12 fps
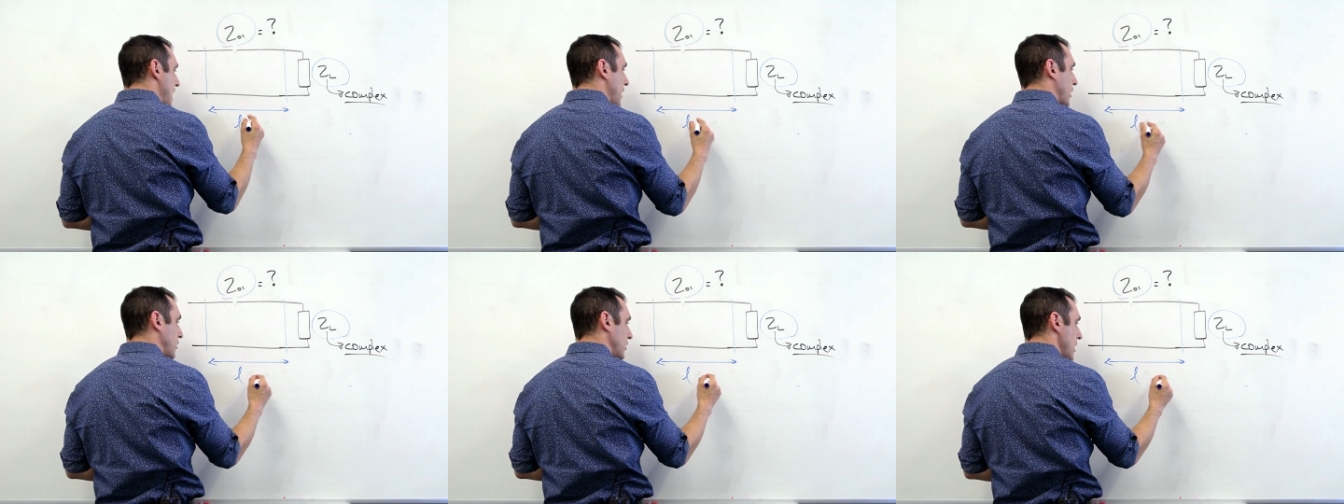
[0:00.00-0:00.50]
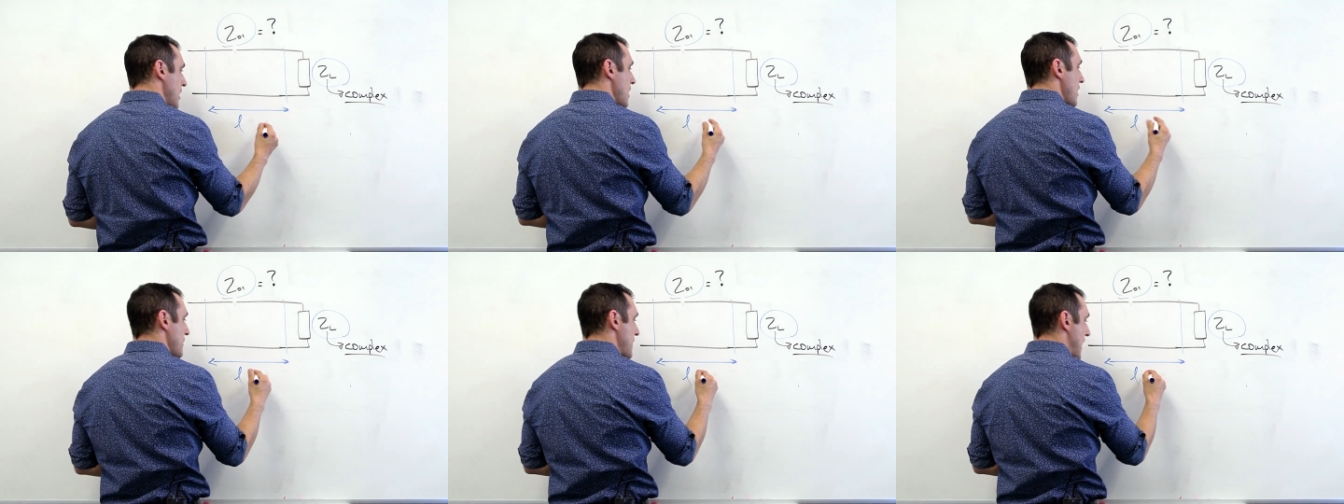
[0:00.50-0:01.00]
L,
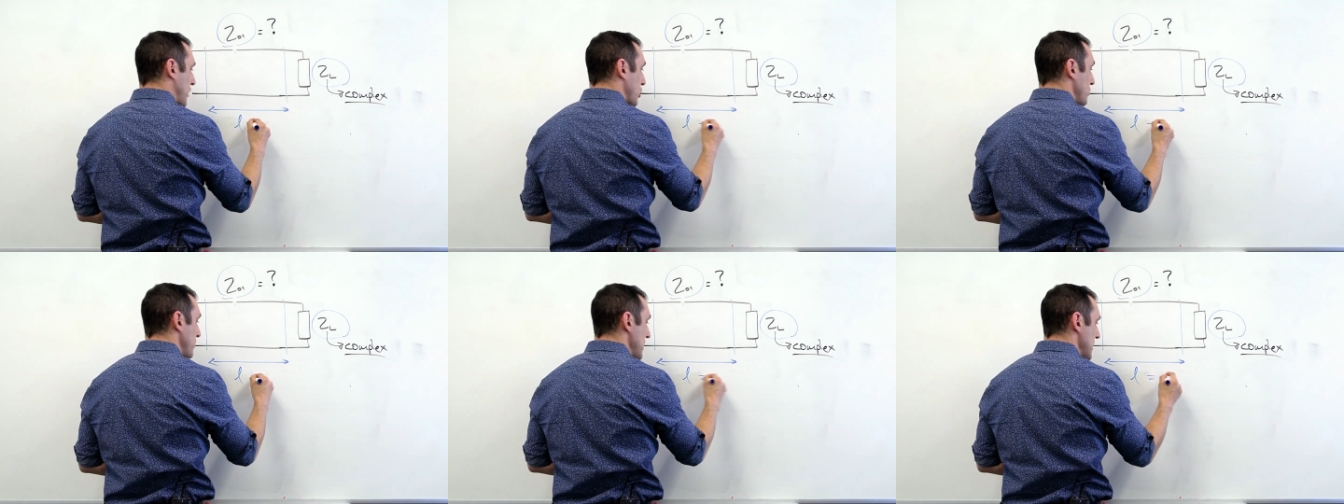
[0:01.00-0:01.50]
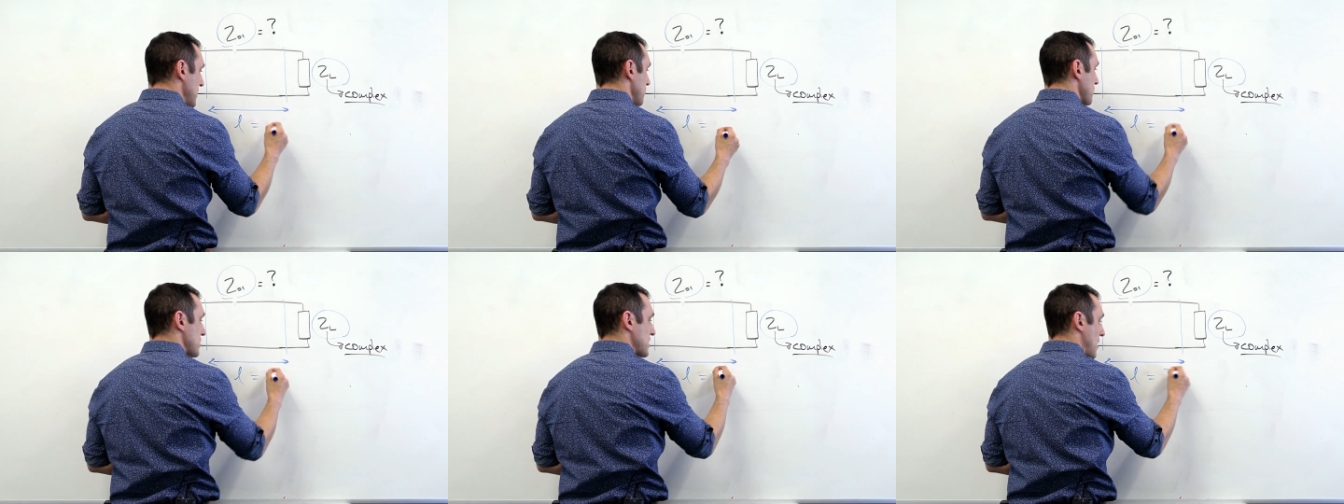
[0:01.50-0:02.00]
that could
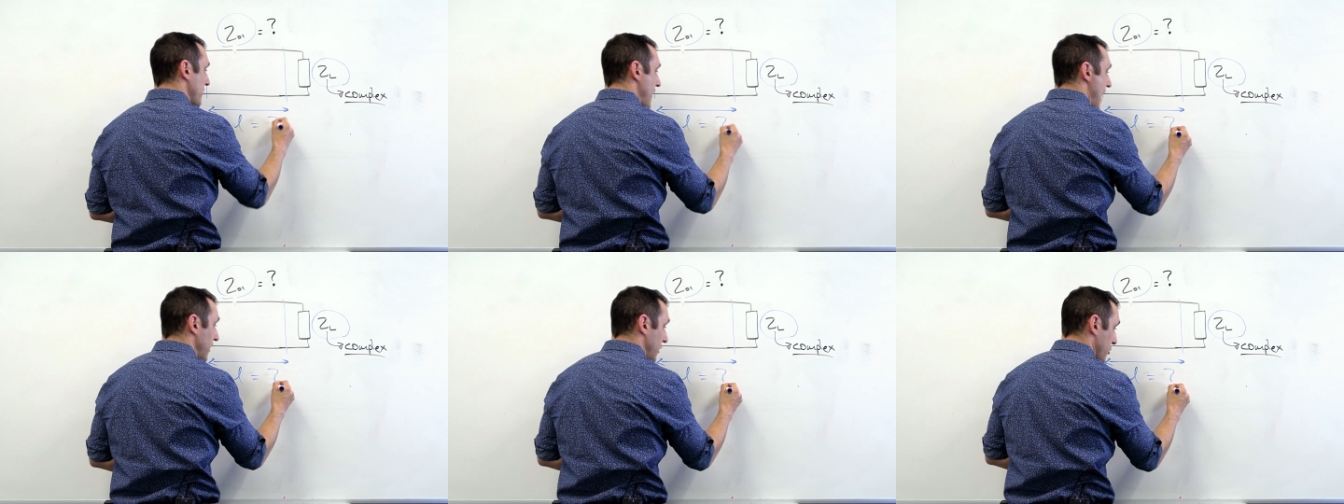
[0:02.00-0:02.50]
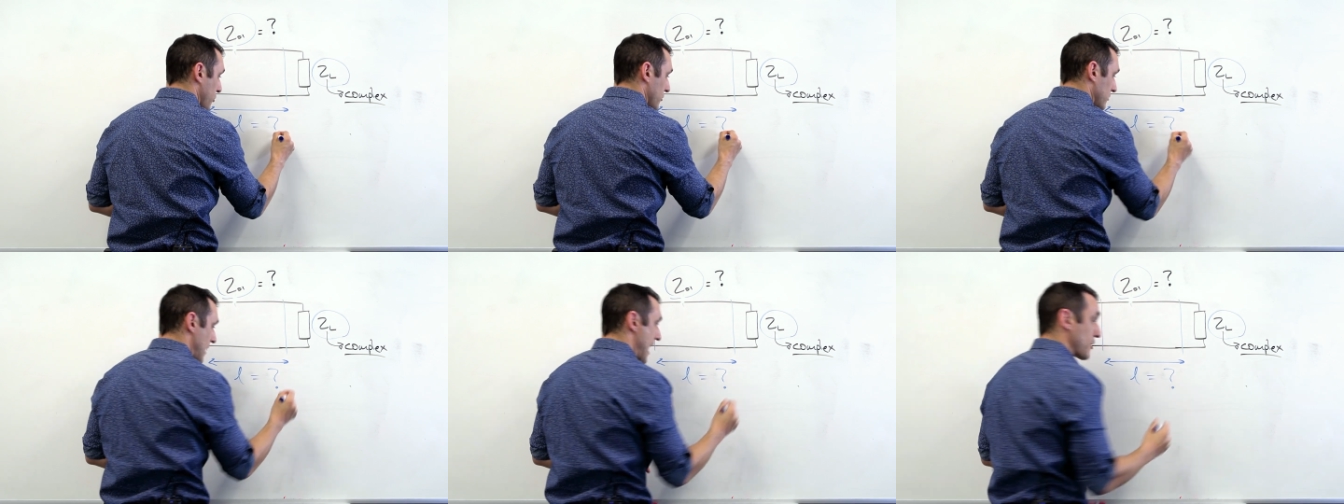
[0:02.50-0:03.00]
be some value.
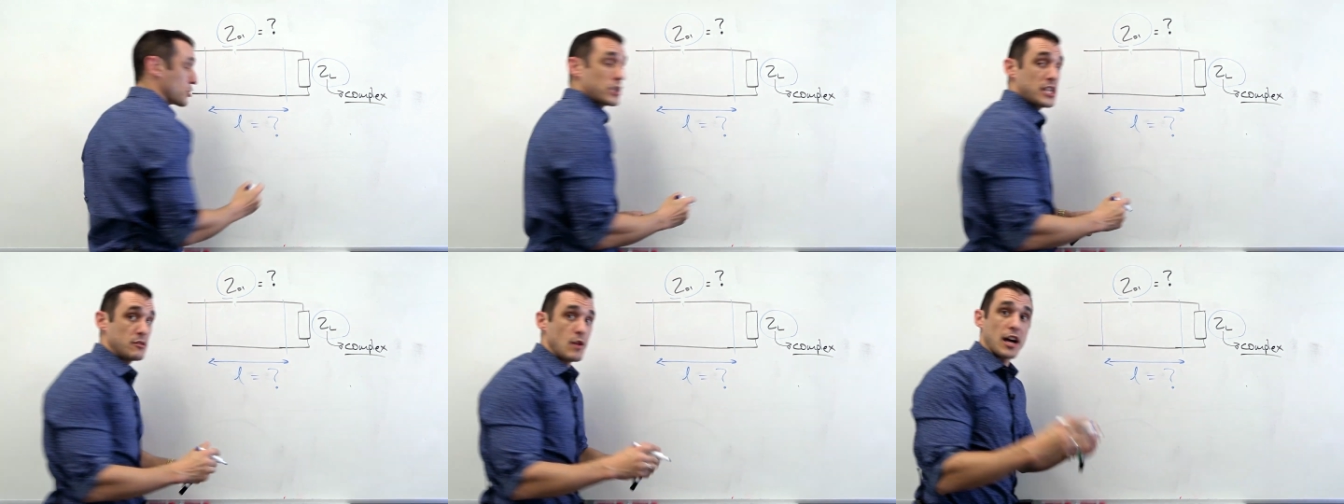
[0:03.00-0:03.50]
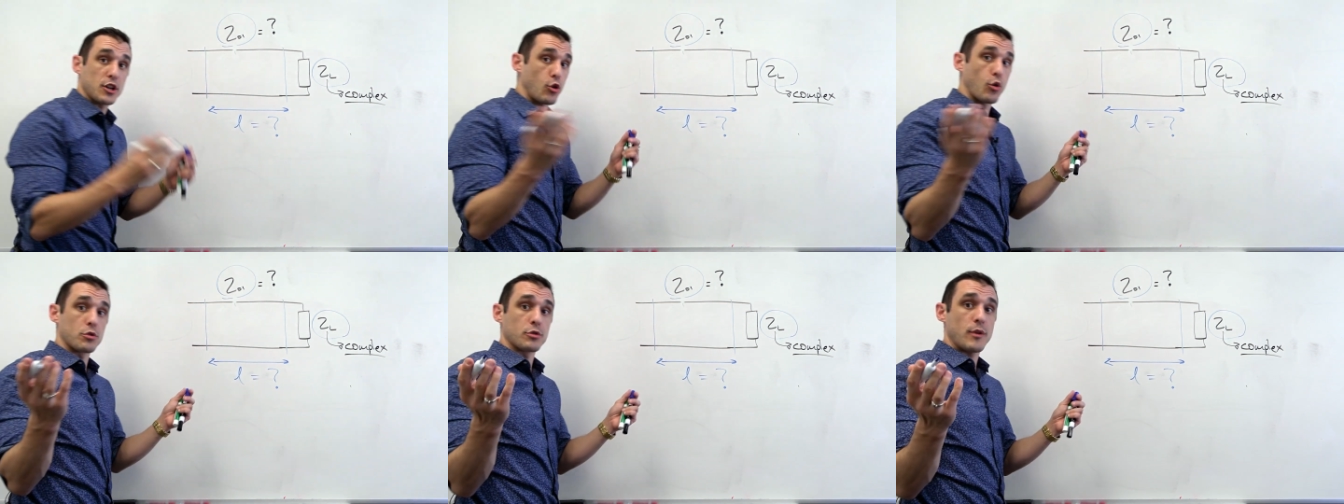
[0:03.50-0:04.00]
Actually, not a
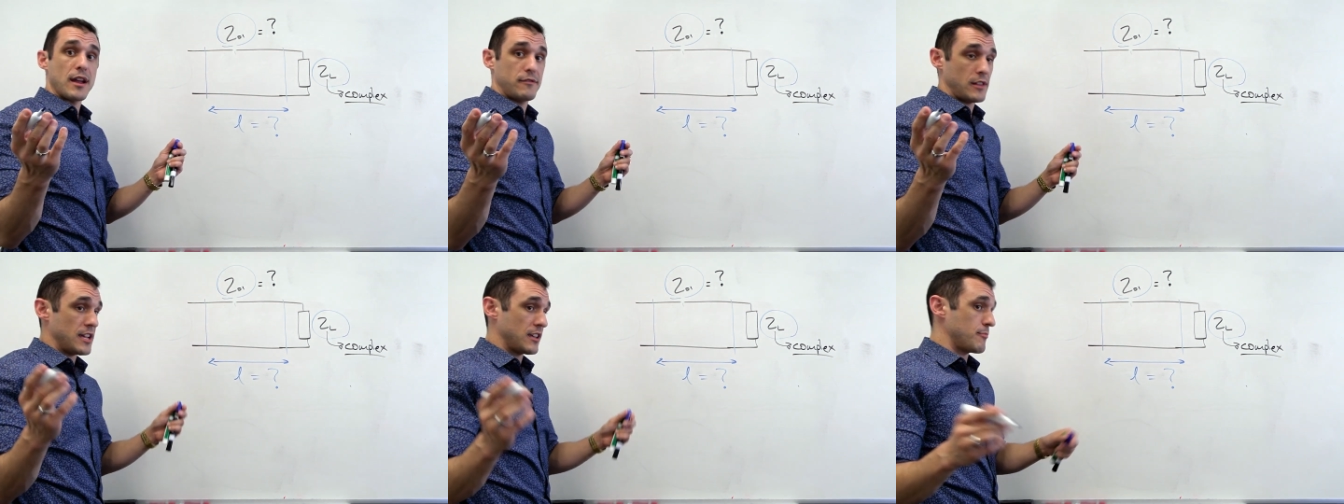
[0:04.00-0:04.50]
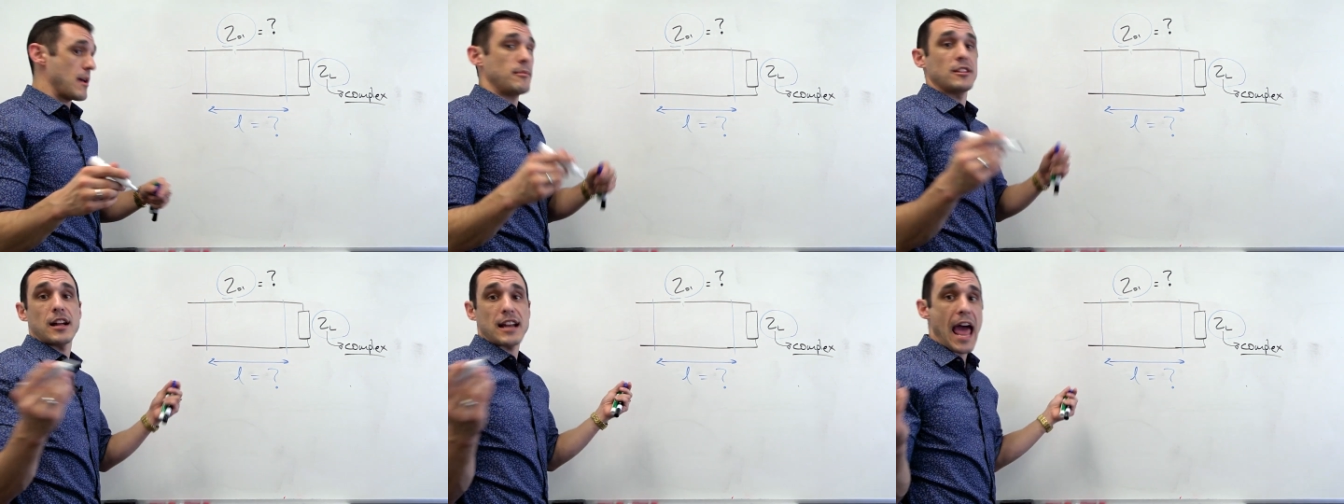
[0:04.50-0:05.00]
quarter wavelength,
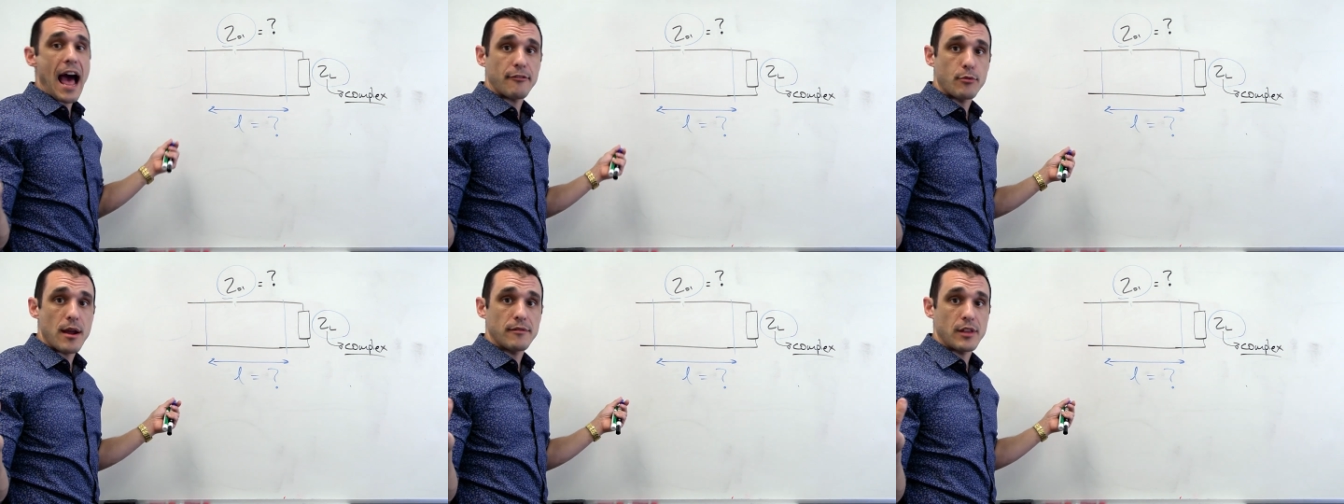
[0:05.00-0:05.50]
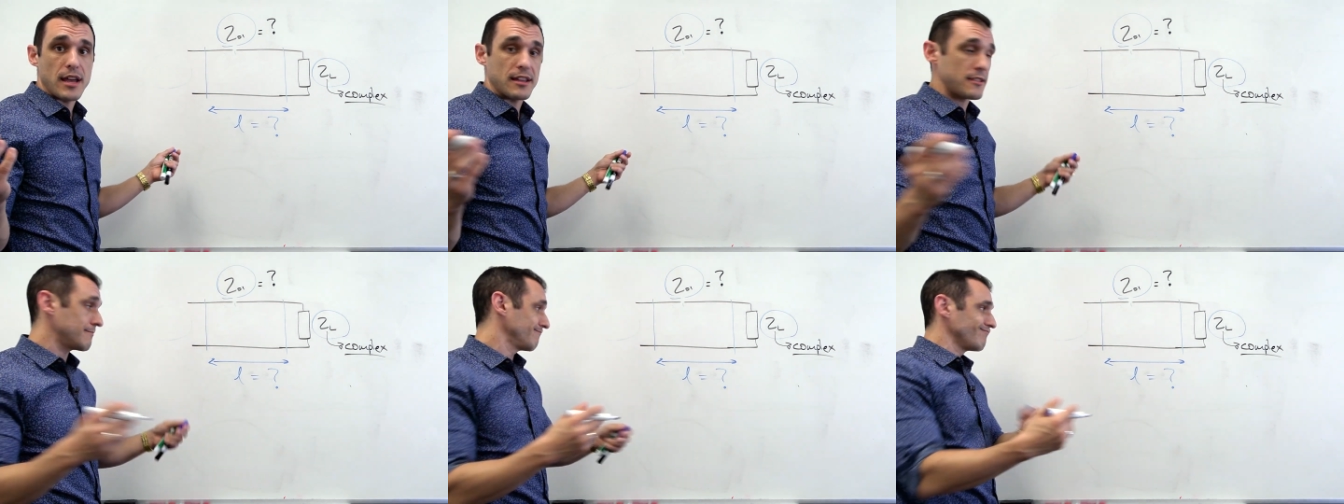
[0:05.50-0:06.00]
maybe not a half
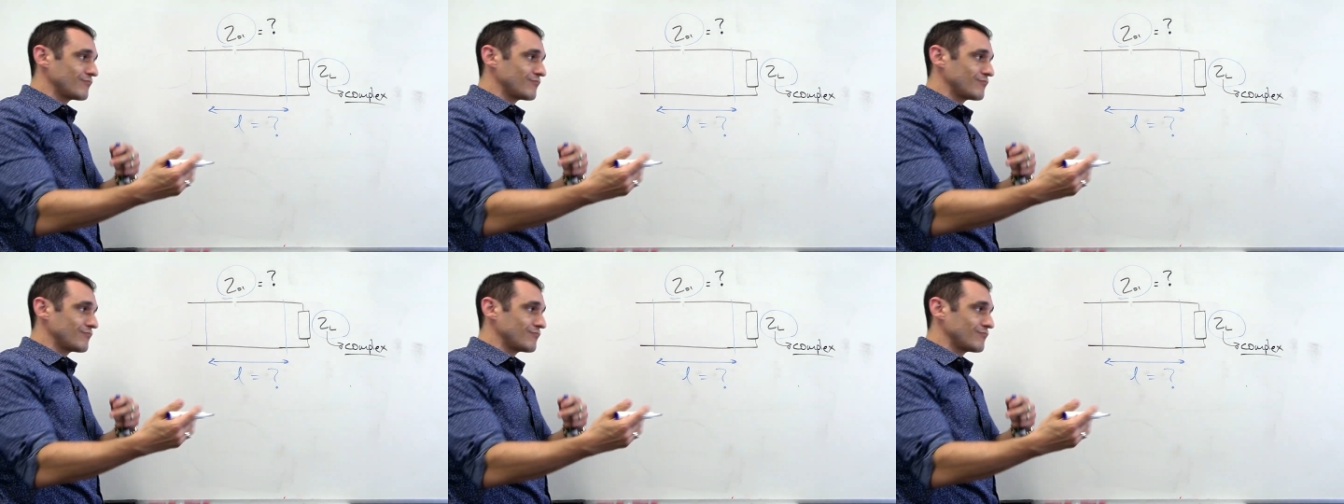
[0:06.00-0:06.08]
wavelength.